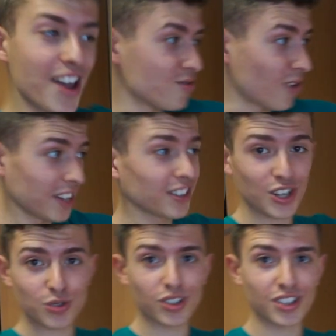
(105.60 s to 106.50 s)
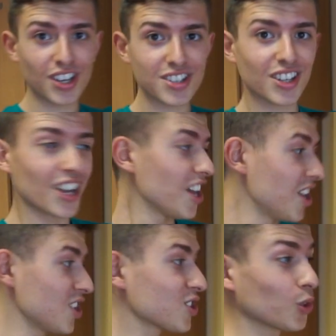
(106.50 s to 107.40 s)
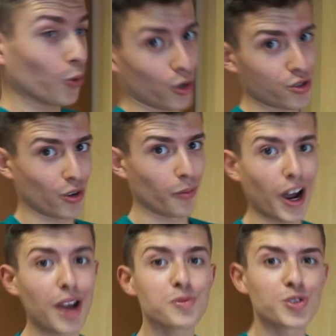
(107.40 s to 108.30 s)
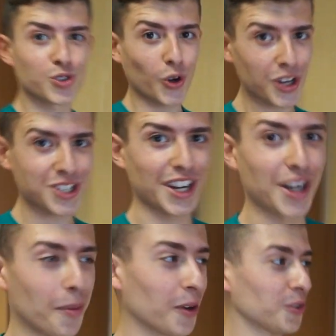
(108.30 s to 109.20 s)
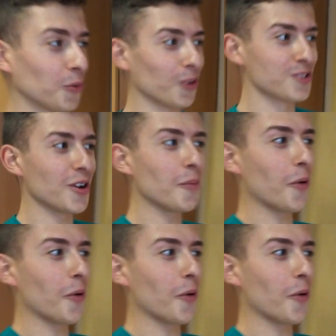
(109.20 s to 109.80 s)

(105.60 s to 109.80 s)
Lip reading: and right next to the desk is the wardrobe. I'm so excited about the wardrobe,